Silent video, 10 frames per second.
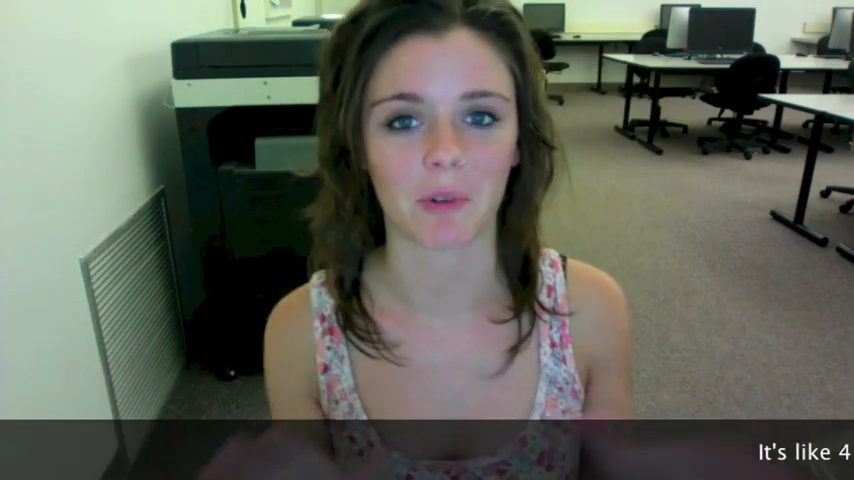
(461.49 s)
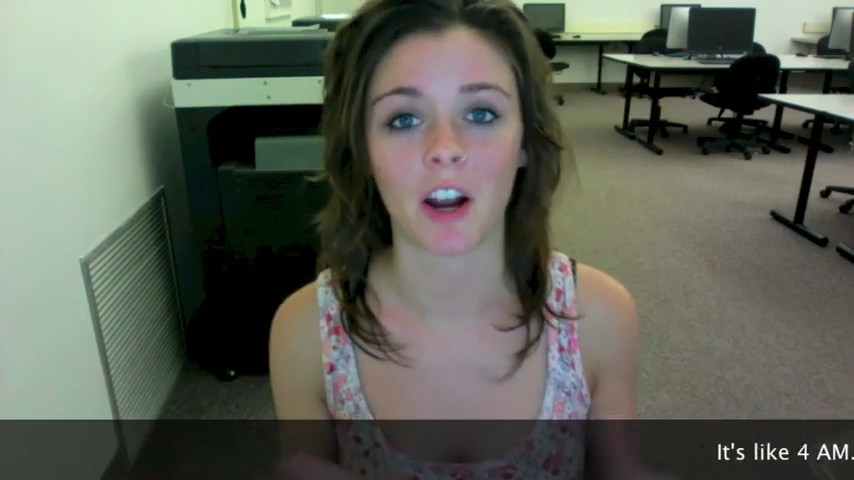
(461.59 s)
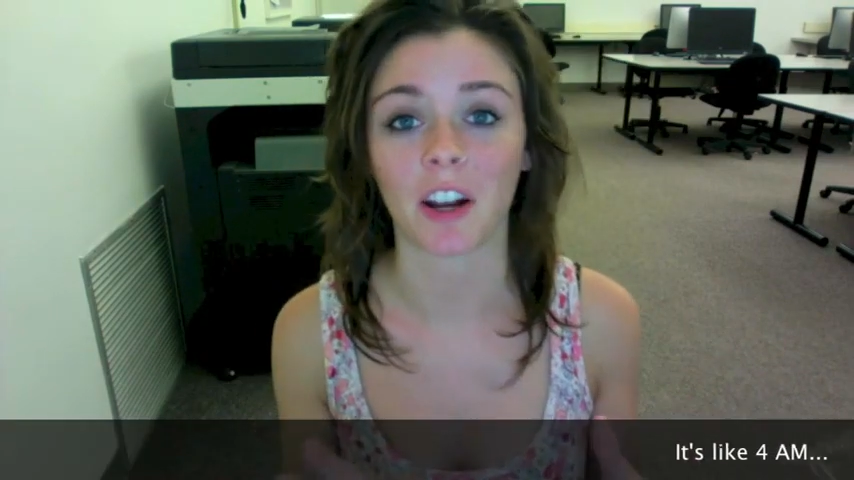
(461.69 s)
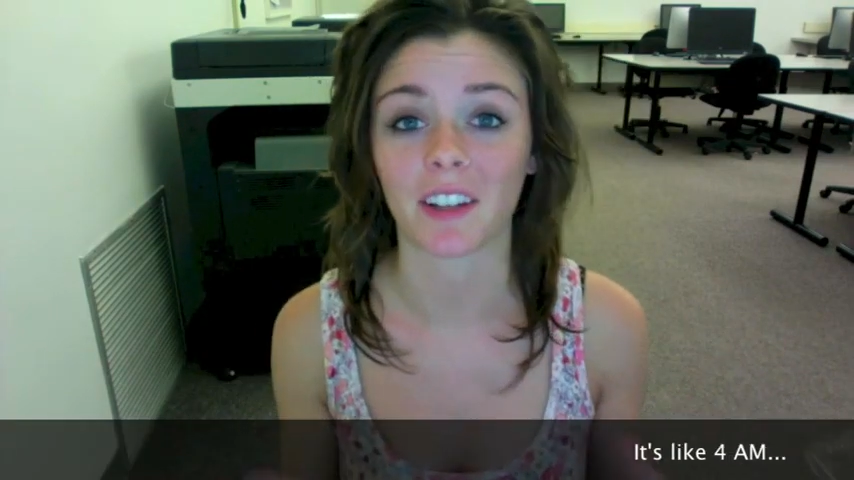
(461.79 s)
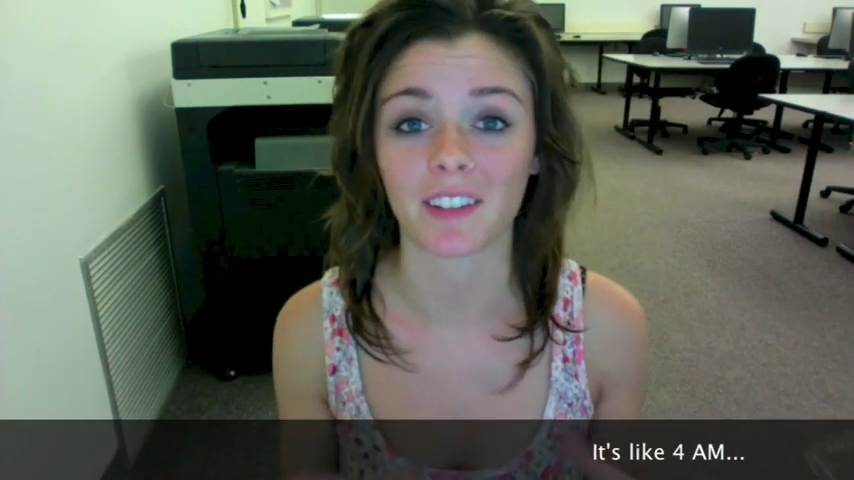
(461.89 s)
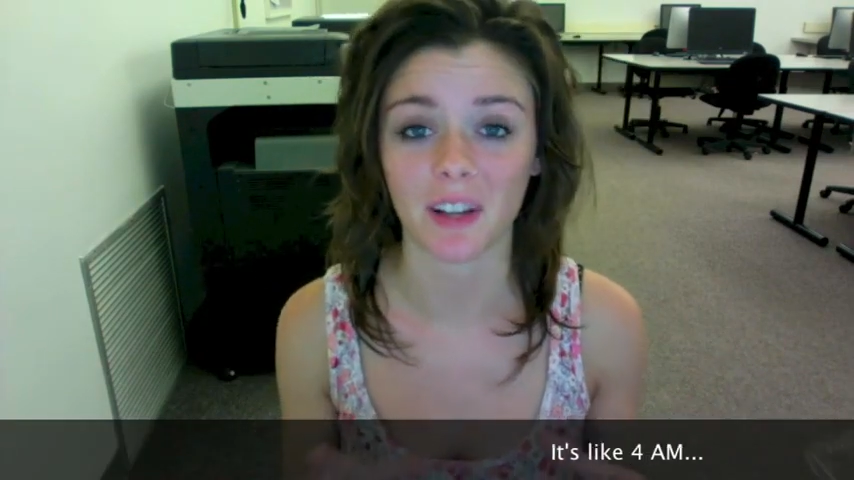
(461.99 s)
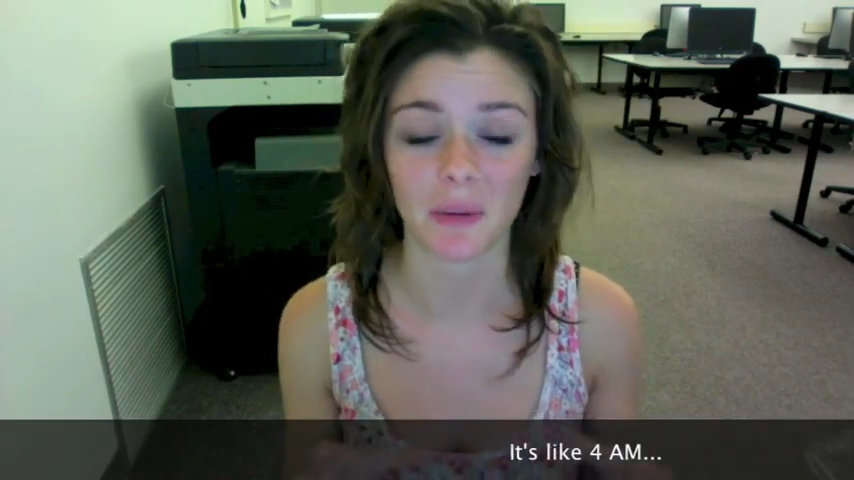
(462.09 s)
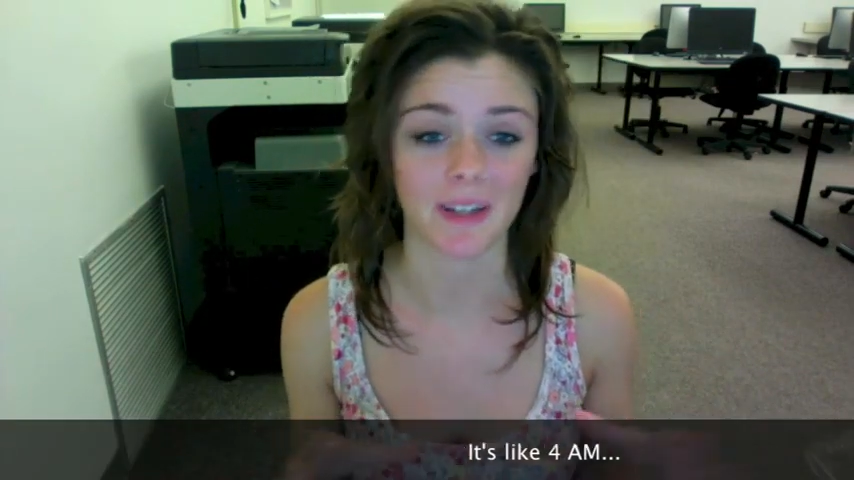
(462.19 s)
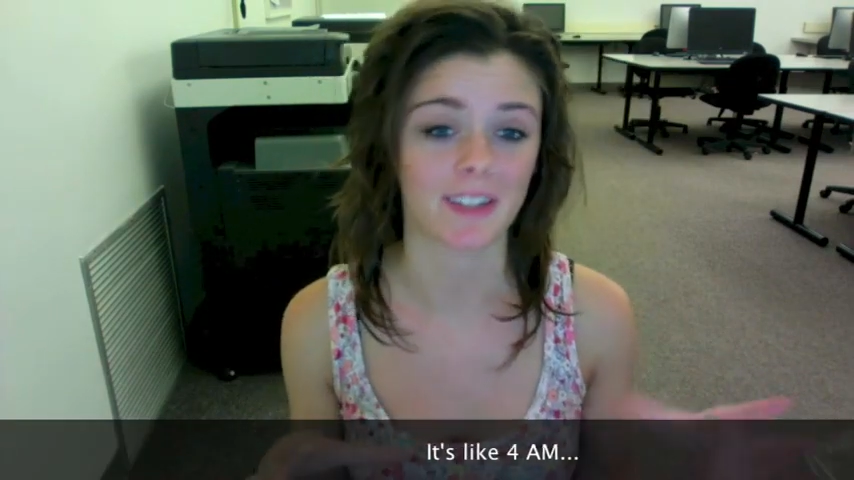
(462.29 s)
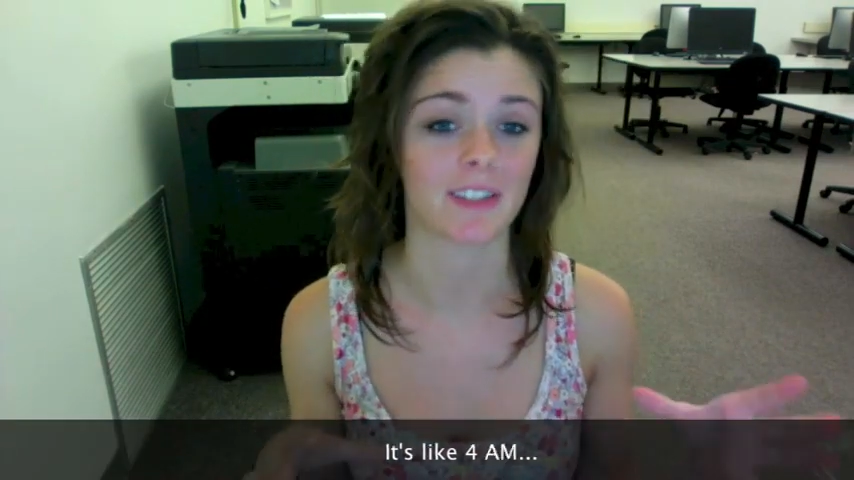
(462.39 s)
Chronic
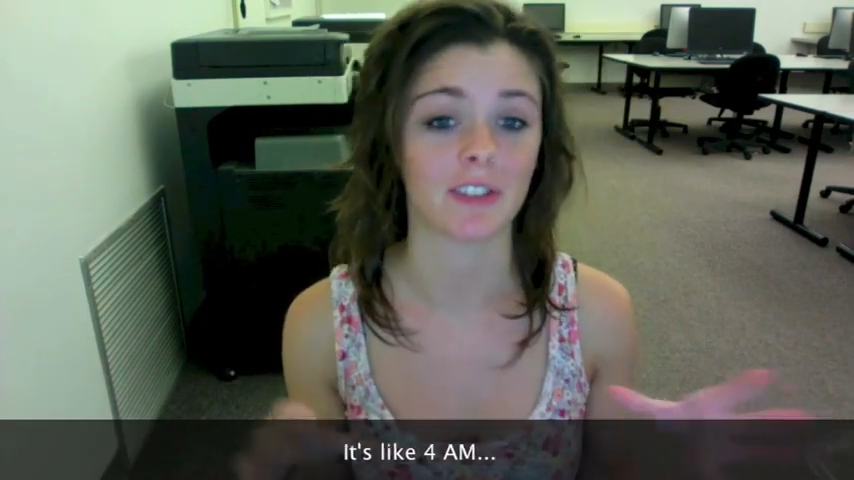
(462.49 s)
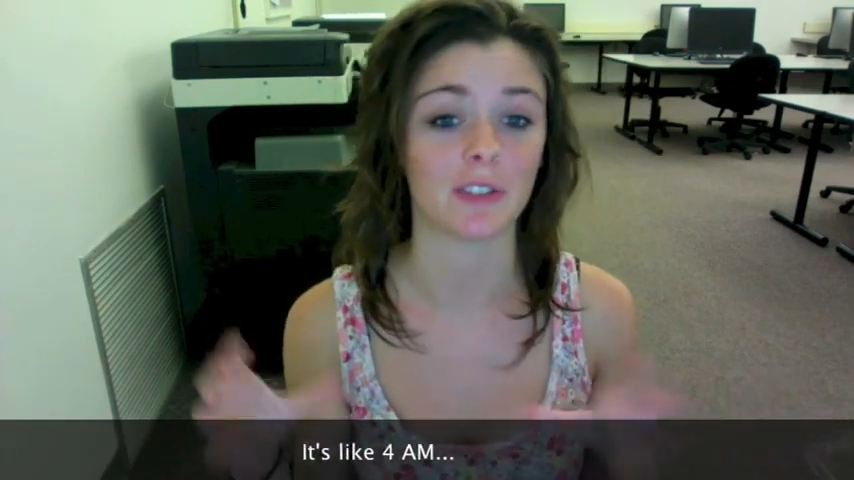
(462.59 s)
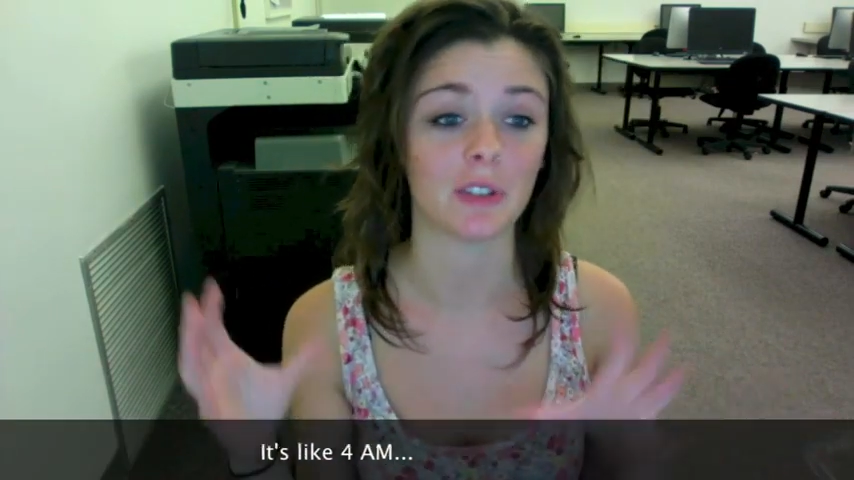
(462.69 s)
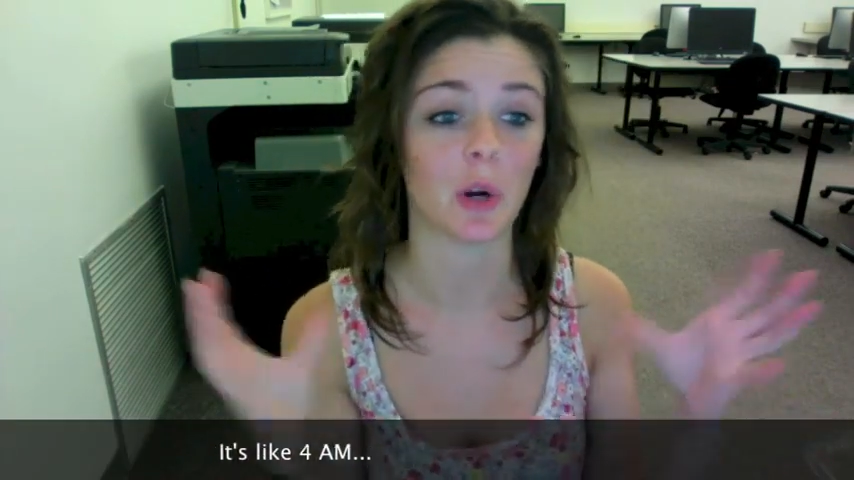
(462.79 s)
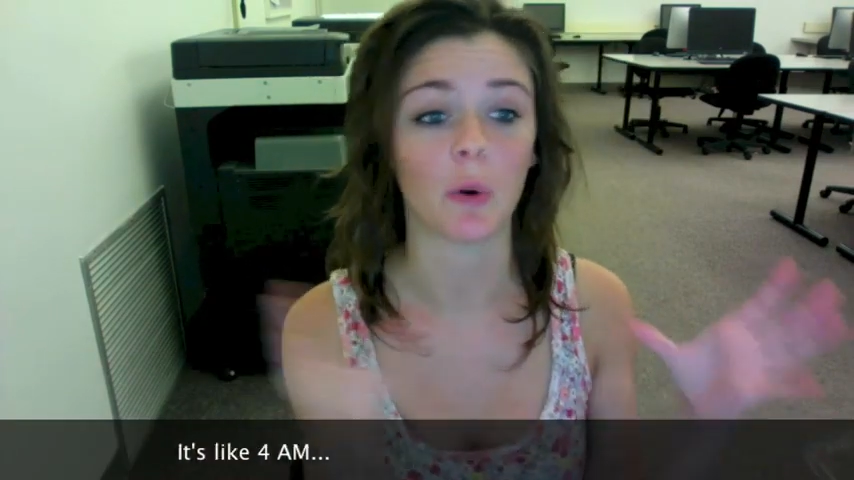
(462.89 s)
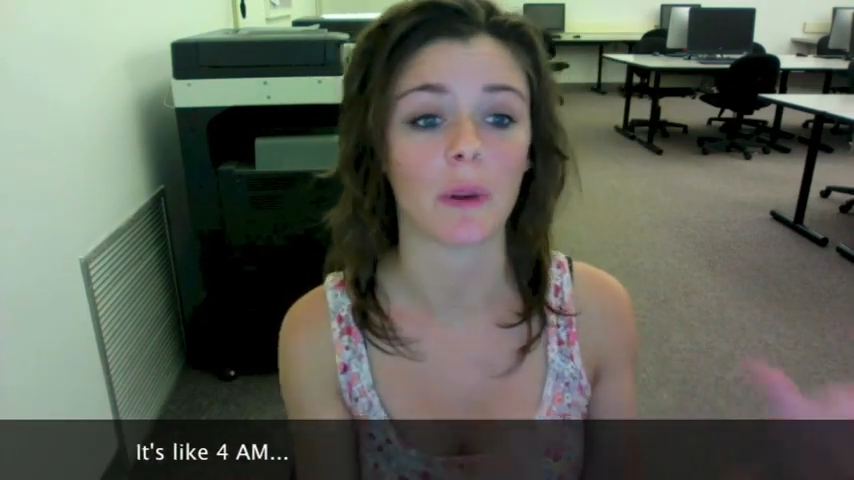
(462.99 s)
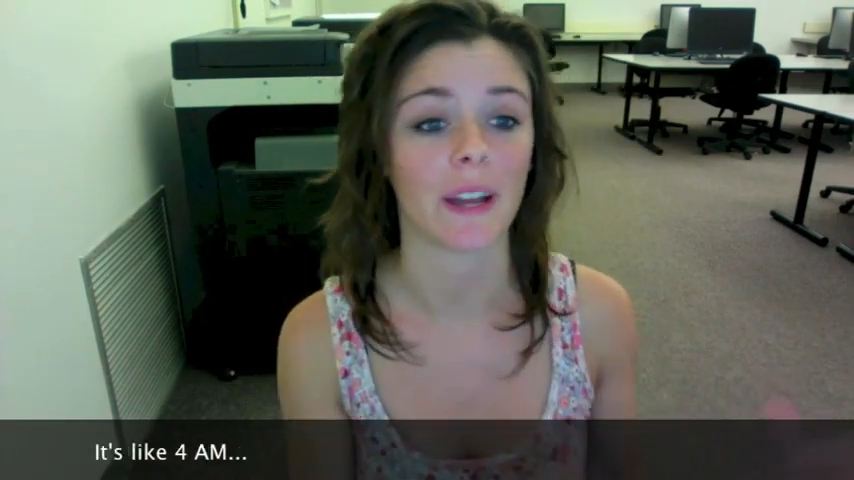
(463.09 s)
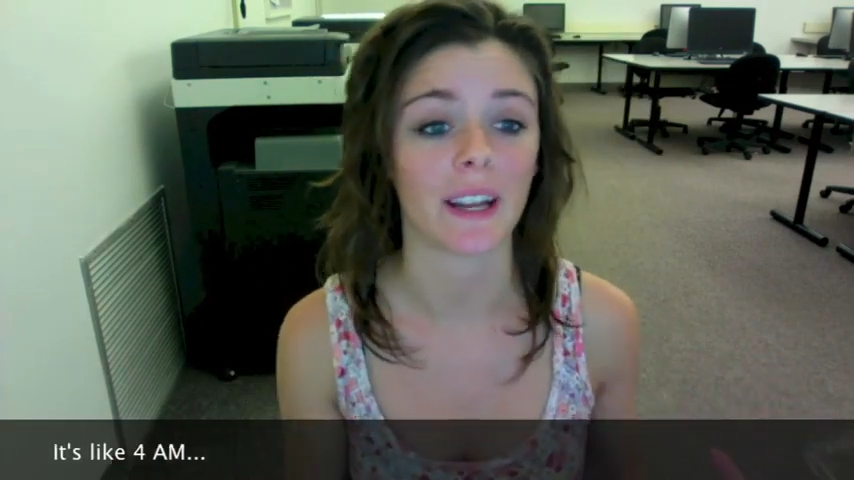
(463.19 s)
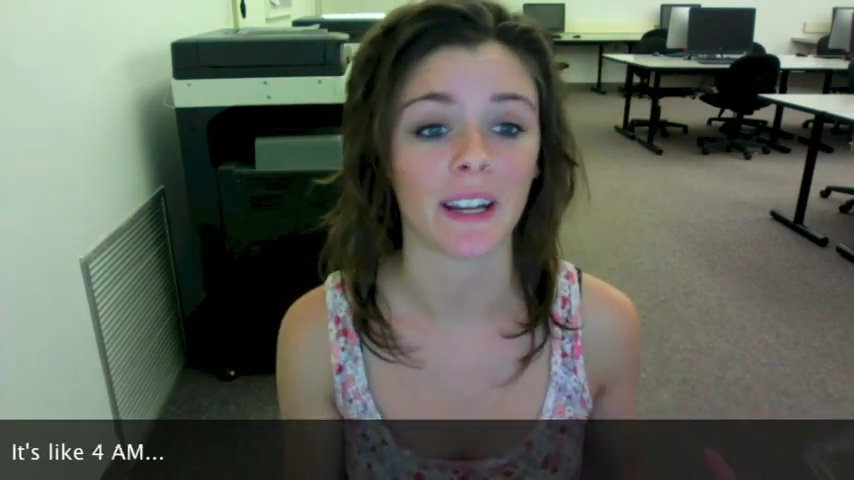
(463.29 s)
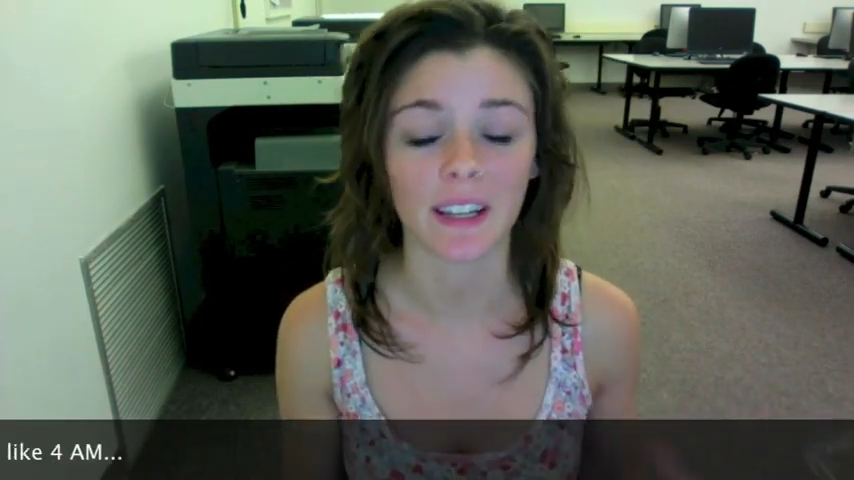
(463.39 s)
insomnia doesn't just go
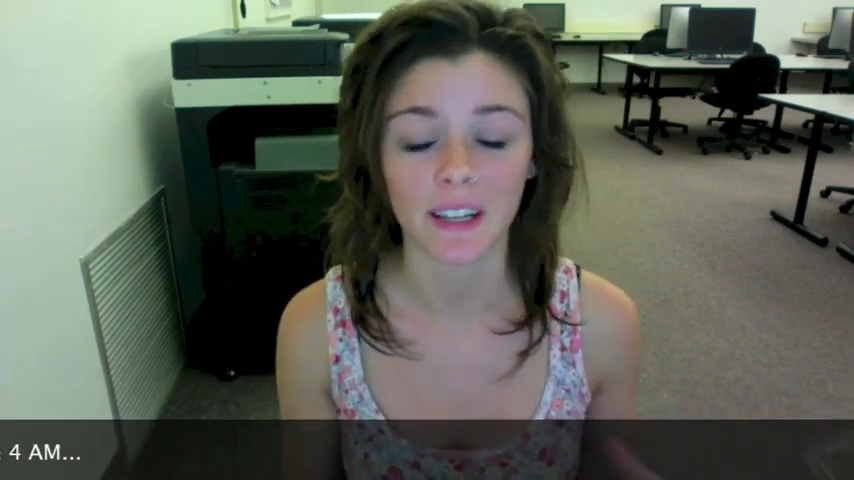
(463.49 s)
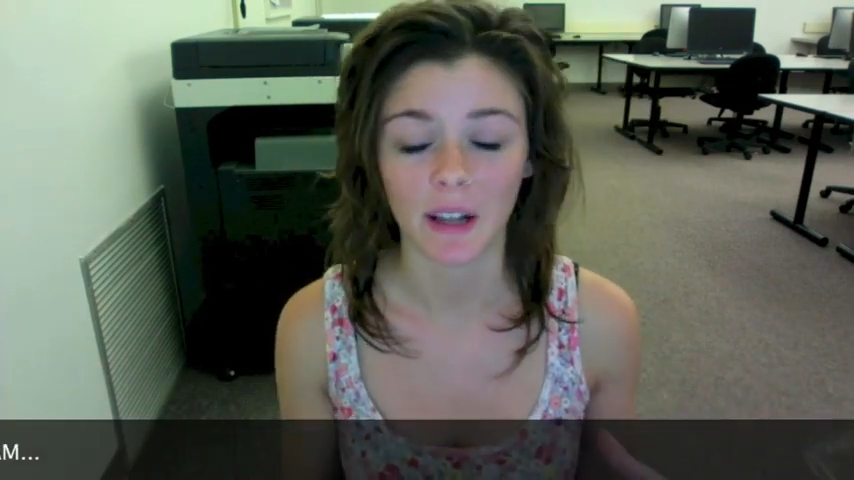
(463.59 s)
away.